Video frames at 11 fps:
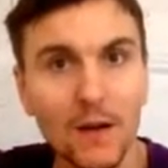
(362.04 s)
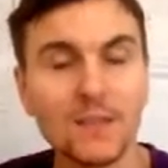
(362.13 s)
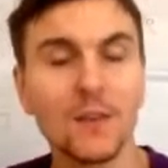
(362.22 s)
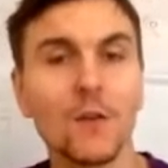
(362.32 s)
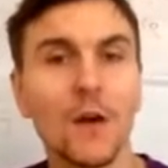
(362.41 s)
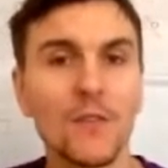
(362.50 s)

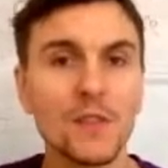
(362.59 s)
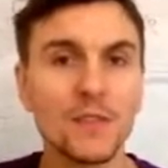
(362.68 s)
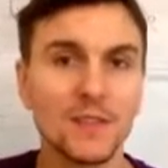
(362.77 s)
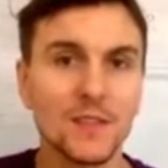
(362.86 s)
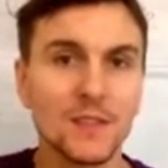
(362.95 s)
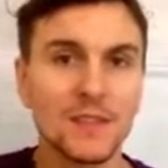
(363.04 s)
So
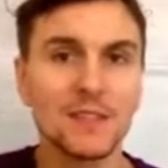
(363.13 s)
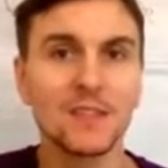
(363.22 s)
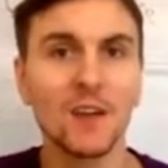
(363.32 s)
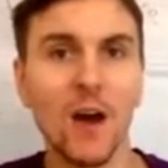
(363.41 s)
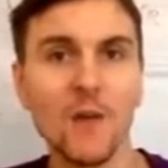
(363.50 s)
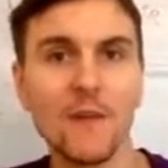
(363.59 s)
there's this
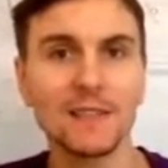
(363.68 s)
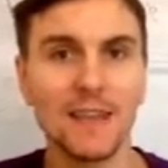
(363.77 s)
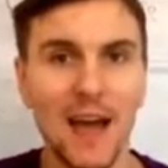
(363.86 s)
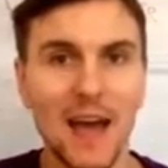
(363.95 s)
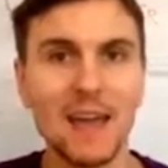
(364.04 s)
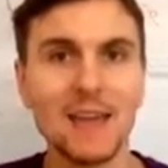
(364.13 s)
direct
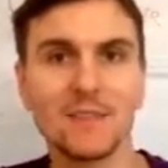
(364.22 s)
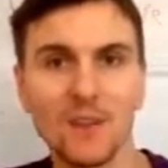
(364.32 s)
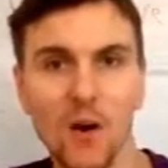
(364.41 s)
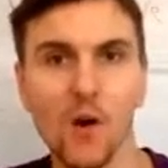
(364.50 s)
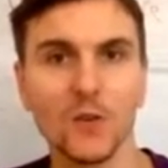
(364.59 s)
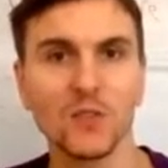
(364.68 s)
a to
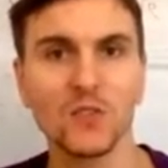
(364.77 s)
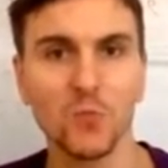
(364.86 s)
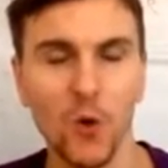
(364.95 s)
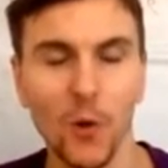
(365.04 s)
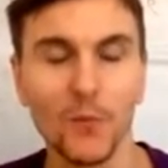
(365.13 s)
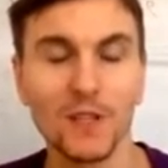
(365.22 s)
en
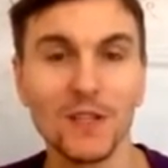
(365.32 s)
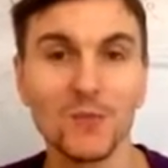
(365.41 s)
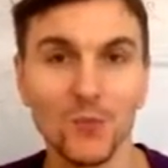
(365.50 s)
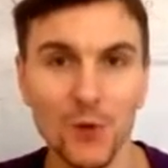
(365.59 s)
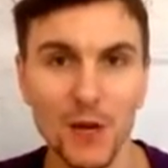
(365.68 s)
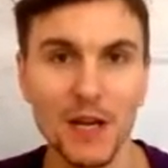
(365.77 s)
swap, which is
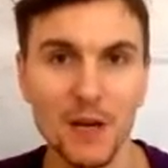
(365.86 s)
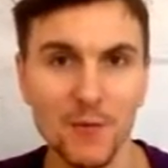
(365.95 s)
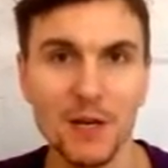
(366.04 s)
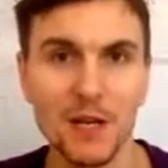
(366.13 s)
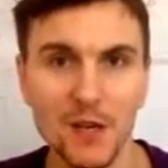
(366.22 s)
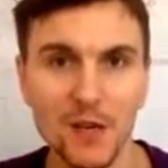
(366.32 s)
really,
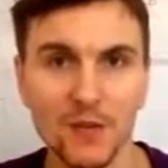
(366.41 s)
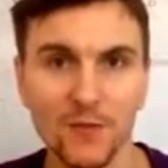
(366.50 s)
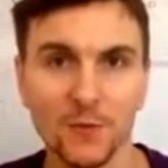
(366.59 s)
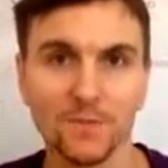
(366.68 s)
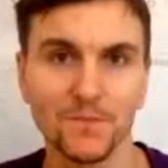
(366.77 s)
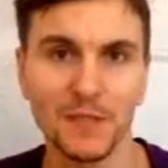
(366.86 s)
really
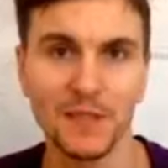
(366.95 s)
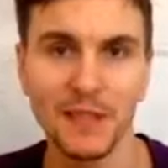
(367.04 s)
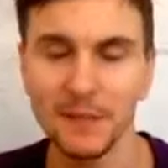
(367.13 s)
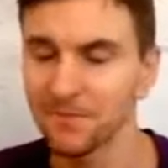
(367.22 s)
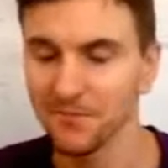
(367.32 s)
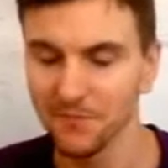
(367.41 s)
useful.
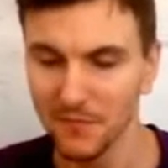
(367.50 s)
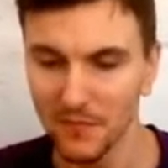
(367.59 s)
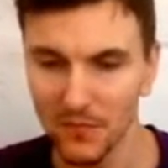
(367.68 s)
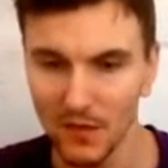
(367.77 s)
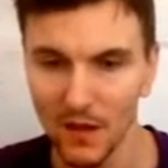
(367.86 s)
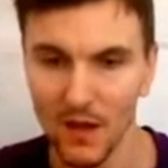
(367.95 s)
Okay?
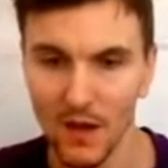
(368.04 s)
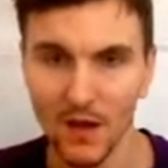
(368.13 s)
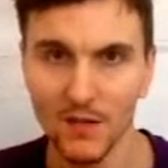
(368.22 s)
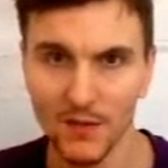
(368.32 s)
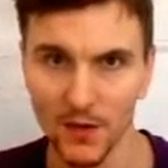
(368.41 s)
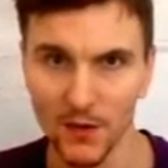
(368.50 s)

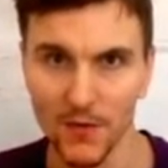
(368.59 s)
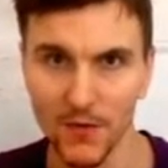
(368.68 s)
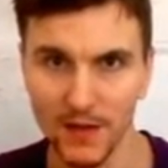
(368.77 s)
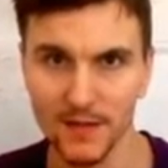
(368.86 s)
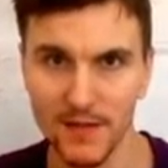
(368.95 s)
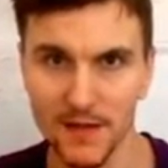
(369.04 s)
So
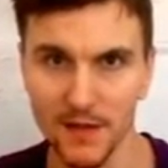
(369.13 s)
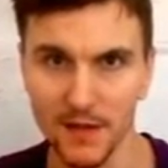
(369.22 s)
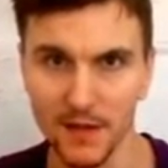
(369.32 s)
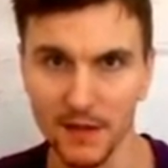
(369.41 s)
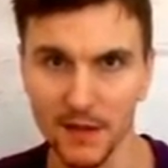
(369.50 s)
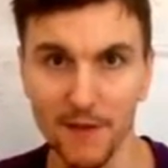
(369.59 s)
that's the other
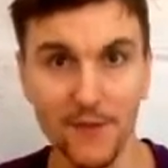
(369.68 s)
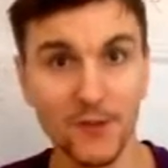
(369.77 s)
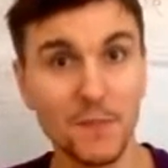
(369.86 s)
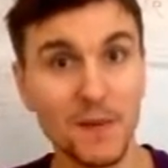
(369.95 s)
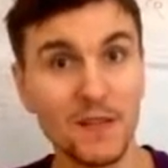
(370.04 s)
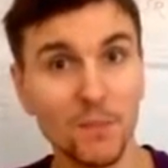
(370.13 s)
thing. If you've
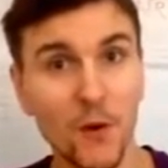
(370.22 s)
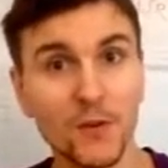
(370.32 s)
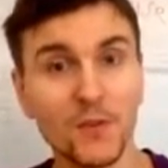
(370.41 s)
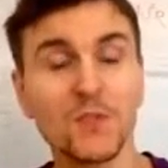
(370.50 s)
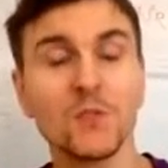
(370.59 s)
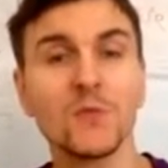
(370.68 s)
been
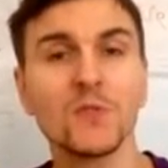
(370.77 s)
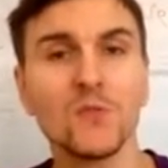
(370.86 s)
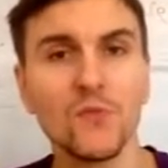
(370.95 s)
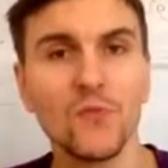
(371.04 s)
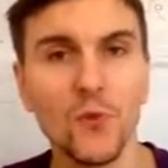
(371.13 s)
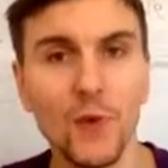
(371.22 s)
spoken to as a
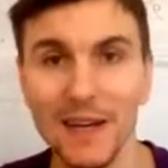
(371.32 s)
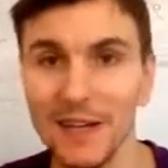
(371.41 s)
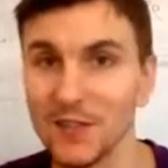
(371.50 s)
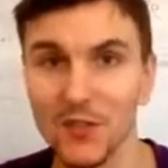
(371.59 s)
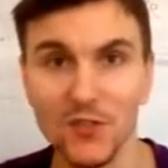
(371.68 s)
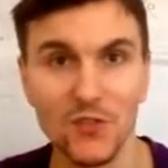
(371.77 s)
vous and
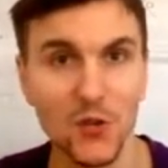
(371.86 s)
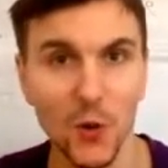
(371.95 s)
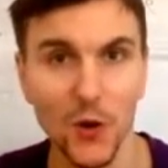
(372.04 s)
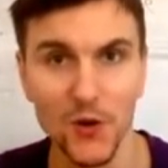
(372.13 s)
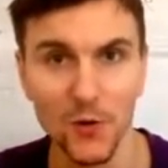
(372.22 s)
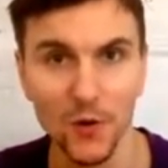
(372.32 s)
it's just you
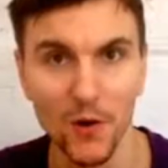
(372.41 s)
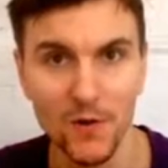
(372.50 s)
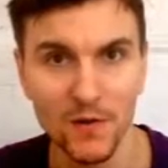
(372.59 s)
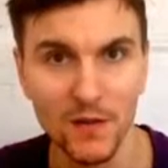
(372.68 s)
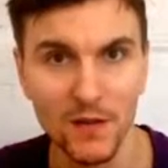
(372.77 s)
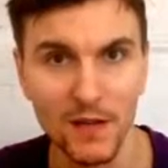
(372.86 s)
on your
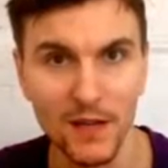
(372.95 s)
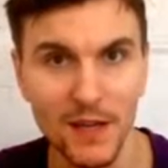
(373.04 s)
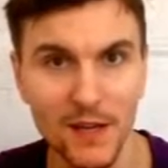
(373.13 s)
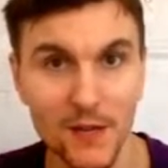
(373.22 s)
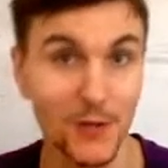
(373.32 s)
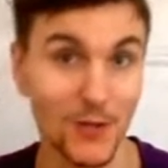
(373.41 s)
own,
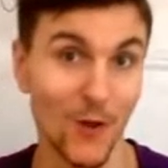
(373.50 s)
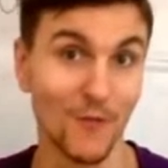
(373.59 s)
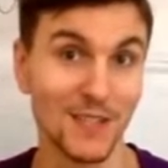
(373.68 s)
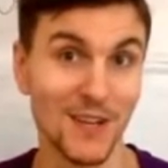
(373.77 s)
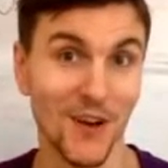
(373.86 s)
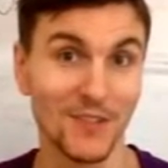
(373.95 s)
okay, you can
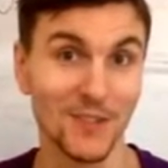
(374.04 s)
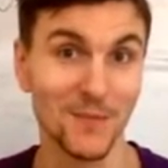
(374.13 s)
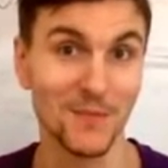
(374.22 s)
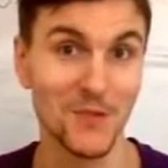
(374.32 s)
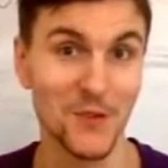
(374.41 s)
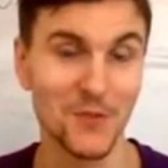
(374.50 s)
obviously ask them
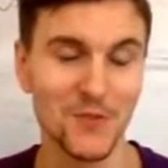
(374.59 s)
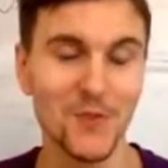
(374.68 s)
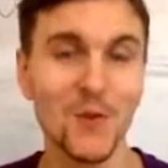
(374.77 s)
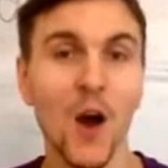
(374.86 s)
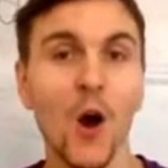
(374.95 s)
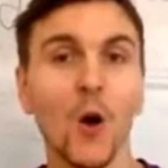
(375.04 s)
to use
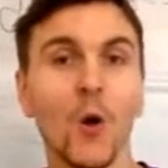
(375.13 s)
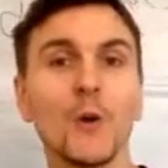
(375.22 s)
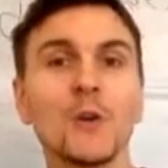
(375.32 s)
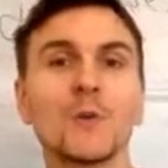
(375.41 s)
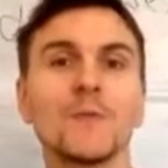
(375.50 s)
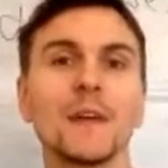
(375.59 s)
tu, or
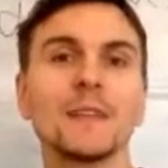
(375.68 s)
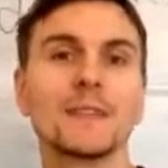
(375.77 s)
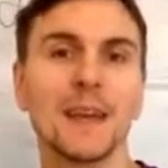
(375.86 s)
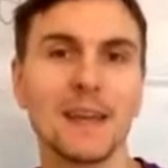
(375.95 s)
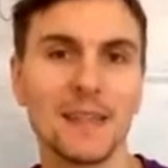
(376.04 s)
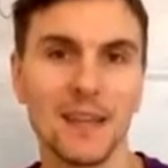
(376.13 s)
you can then
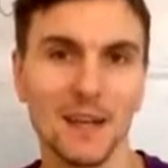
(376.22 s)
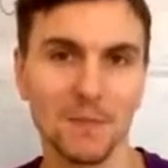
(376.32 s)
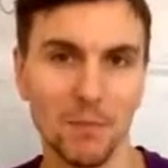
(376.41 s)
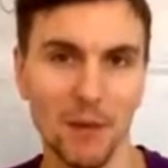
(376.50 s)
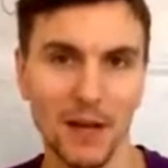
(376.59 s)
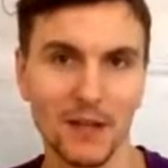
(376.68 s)
take
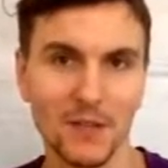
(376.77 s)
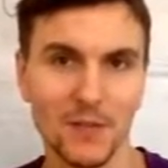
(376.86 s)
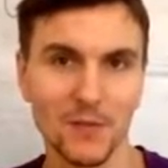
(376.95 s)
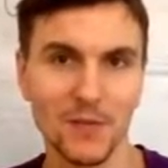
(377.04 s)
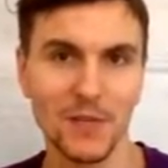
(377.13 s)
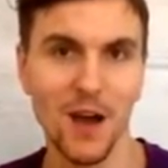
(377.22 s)
that back
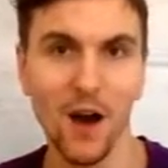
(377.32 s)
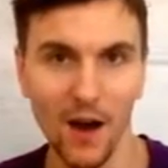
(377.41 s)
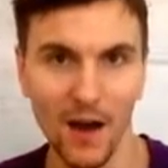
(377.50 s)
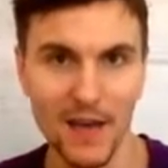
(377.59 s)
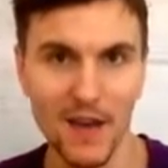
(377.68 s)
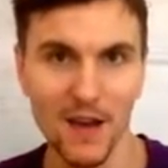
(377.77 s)
to the
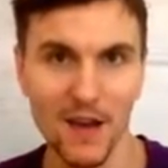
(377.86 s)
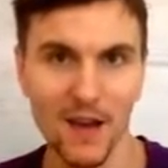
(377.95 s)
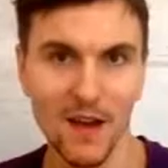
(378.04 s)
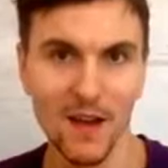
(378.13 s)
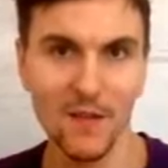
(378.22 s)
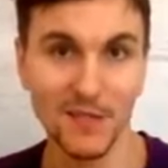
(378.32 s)
I
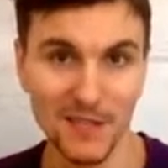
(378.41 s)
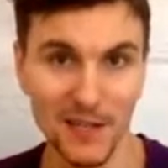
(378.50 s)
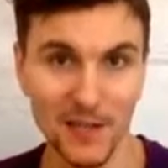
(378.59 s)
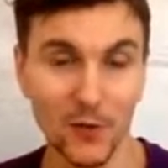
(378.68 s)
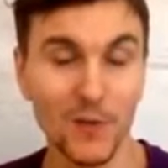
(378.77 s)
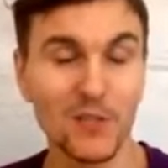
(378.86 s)

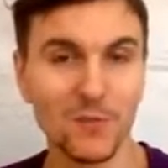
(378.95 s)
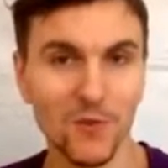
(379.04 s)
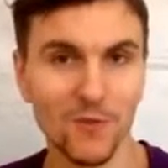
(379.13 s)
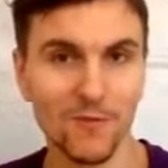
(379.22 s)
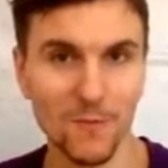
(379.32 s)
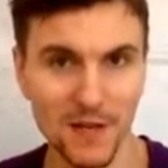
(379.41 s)
material which you're
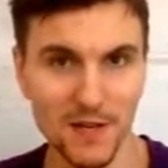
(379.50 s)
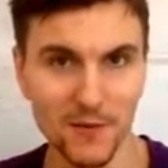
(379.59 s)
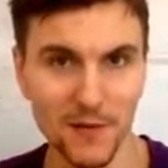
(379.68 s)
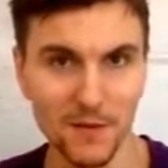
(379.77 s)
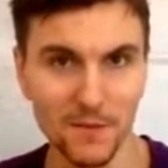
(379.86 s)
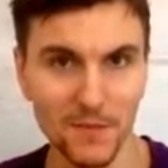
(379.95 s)
more familiar
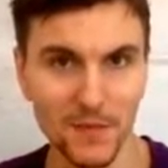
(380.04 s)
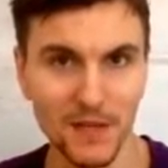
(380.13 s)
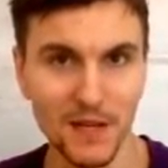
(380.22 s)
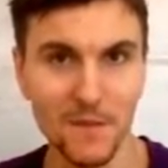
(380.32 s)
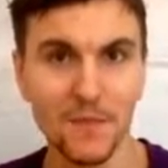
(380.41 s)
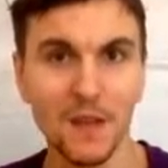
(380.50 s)
with.
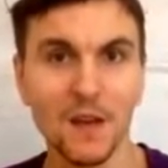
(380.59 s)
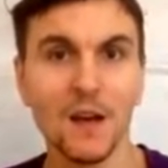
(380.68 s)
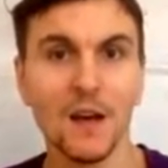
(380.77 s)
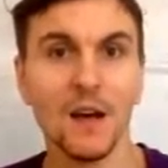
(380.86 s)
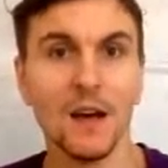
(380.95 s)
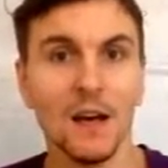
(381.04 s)
Okay?
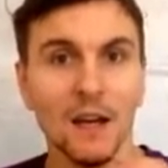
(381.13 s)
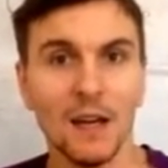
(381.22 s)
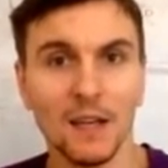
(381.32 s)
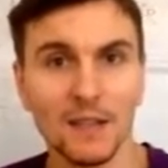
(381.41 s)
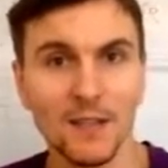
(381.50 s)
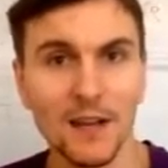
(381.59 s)

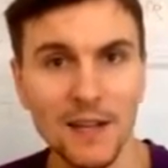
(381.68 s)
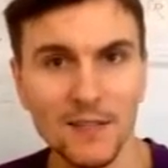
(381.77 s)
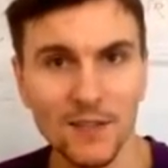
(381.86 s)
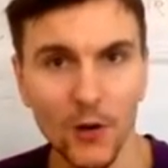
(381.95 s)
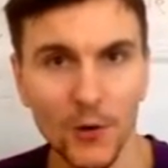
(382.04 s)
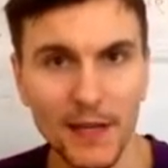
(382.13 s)
So let's
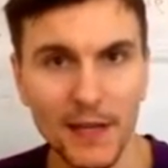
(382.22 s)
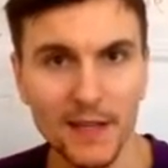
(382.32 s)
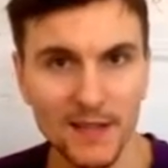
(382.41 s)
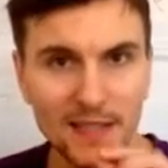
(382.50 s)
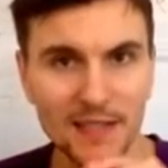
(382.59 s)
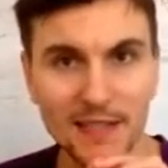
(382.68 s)
start looking
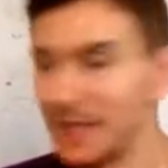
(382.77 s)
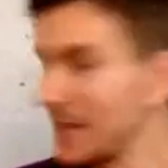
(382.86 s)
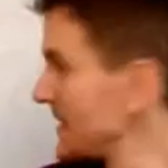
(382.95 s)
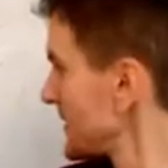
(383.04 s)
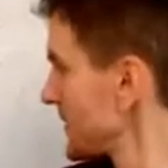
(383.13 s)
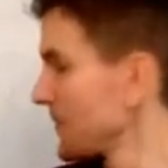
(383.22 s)
at this in
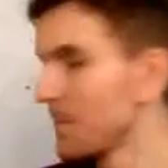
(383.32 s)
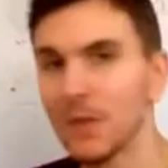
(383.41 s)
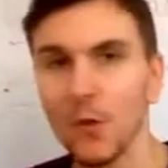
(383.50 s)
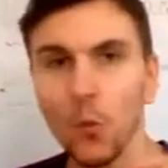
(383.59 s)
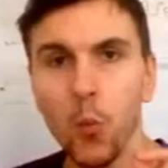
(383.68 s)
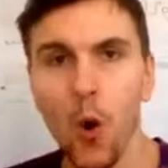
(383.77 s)
detail.
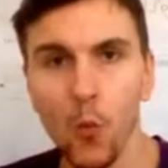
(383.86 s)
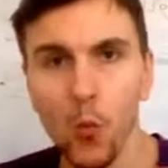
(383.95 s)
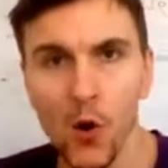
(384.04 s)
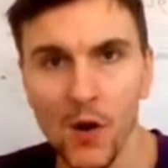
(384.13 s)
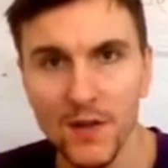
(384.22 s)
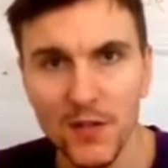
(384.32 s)
What
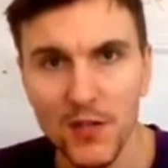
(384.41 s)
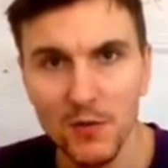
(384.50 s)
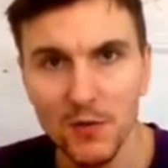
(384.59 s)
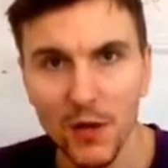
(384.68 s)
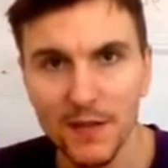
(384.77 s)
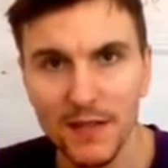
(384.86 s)
words are you
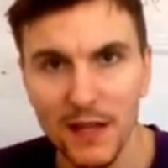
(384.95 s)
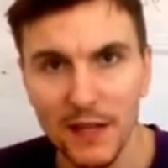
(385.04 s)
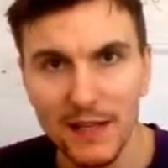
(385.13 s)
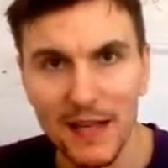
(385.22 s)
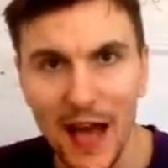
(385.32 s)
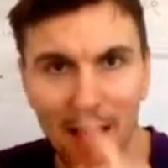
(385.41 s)
going to
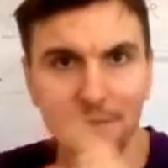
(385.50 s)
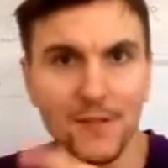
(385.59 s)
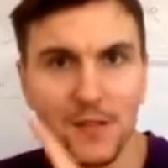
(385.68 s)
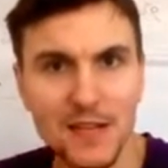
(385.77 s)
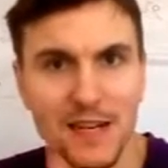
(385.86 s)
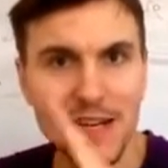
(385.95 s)
have
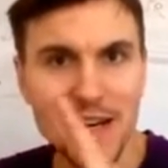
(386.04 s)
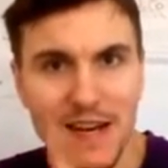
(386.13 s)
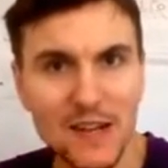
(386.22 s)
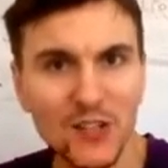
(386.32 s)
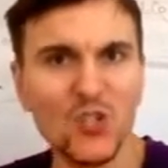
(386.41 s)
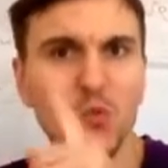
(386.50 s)
to
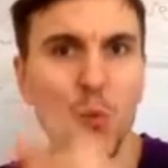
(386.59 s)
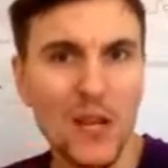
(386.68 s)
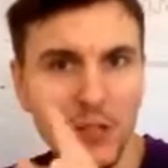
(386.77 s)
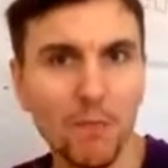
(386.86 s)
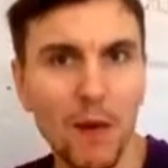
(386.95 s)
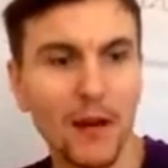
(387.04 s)

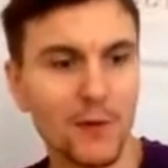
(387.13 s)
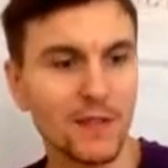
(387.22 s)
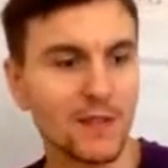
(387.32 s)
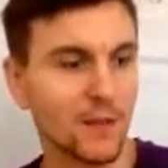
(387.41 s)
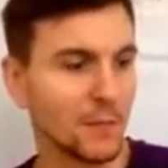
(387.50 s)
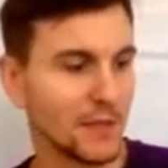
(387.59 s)
switch back with
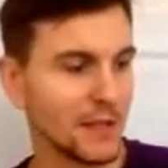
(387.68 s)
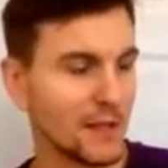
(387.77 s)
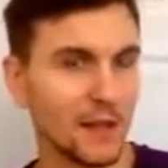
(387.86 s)
somebody?